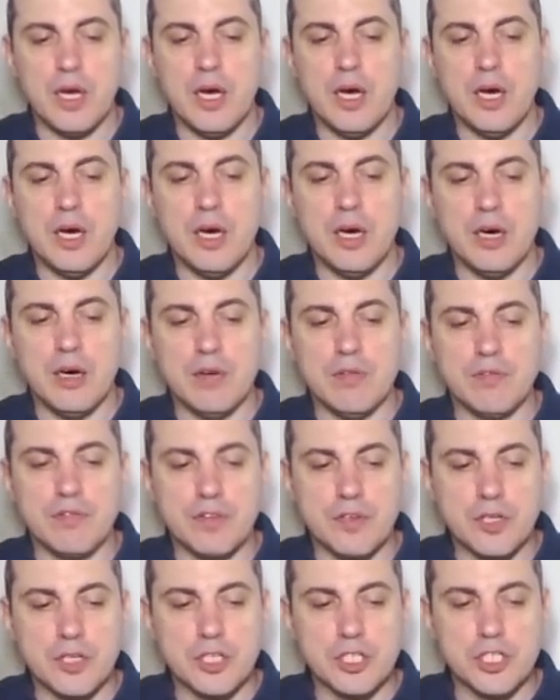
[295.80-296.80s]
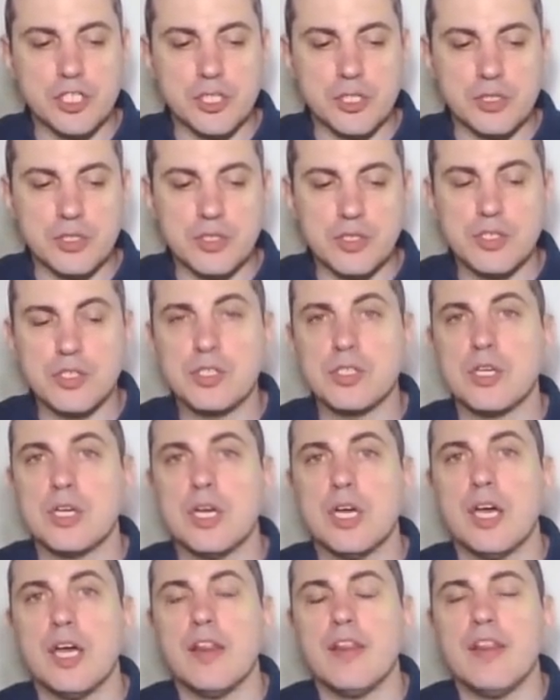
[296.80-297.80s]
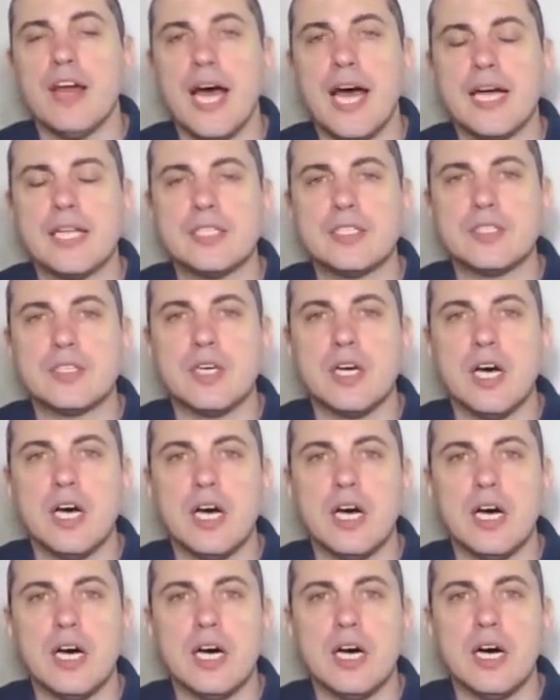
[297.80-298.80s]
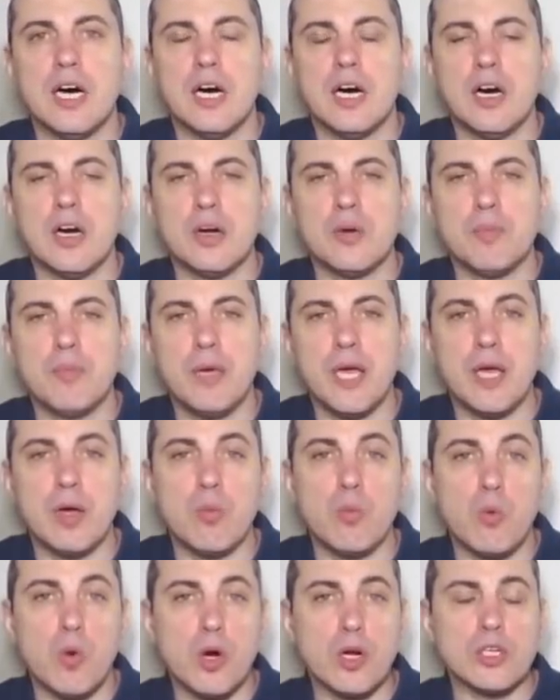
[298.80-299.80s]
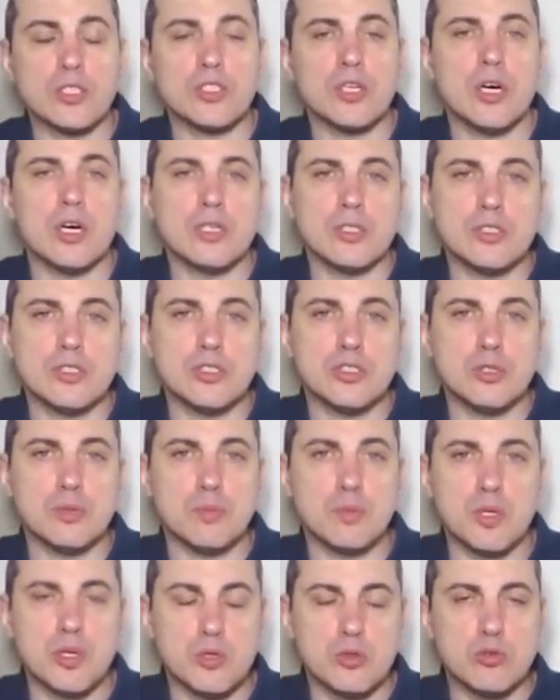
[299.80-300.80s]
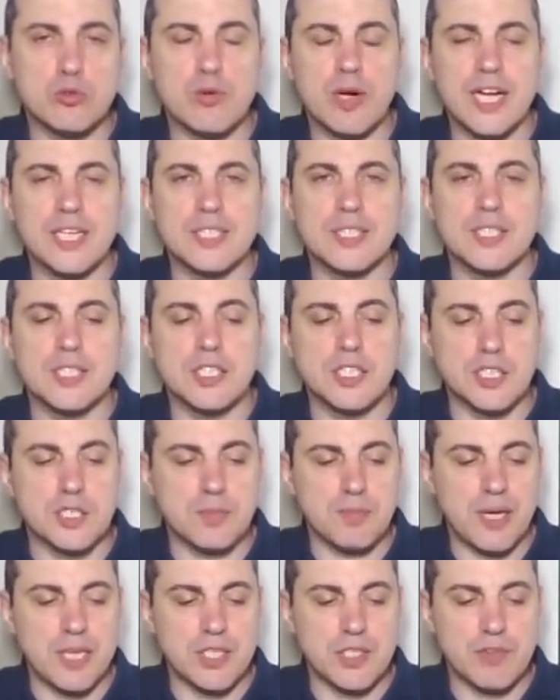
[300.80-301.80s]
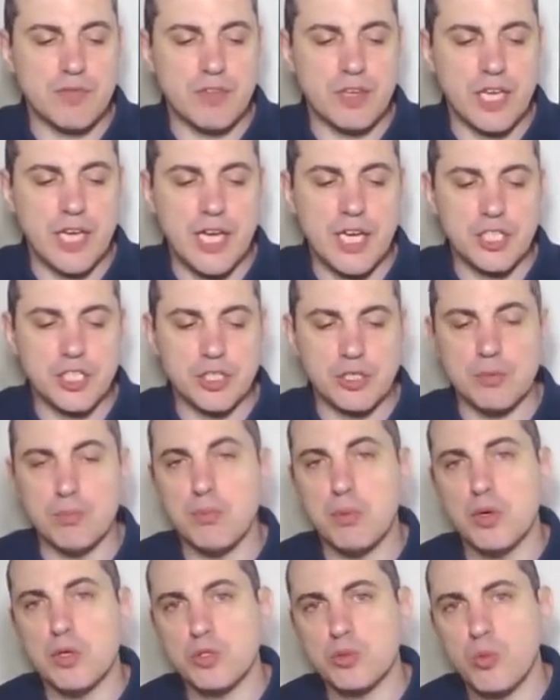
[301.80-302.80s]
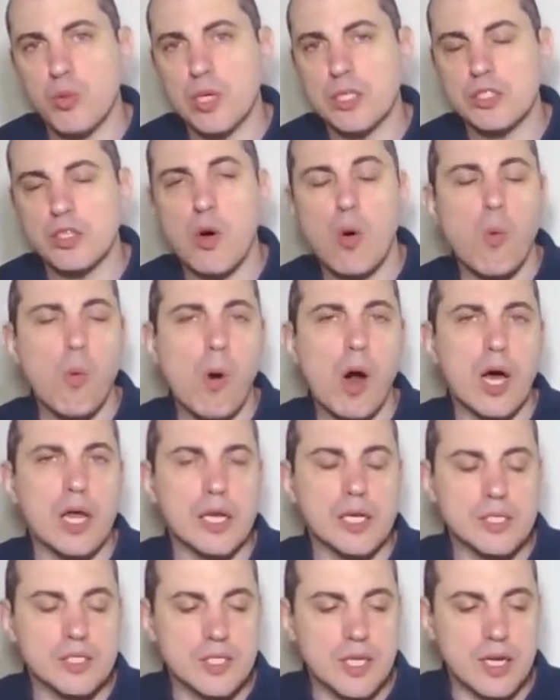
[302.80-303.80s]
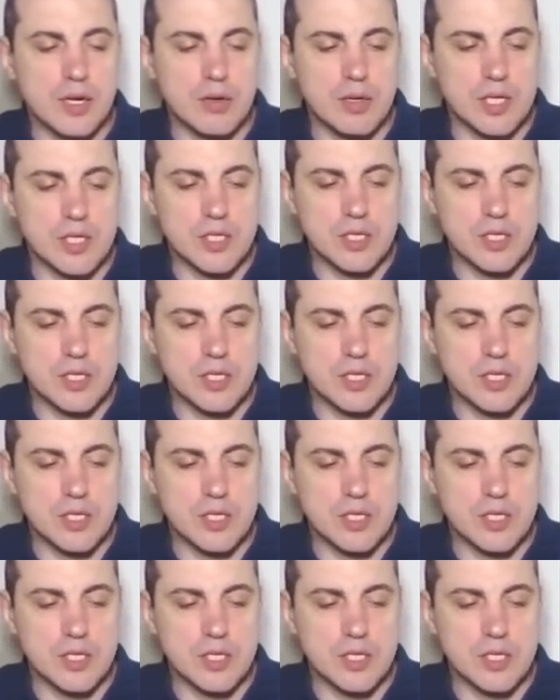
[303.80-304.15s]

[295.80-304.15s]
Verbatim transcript: uh, versions that uh, are being worked on to progress this specification, Bolt 1.1, etc.,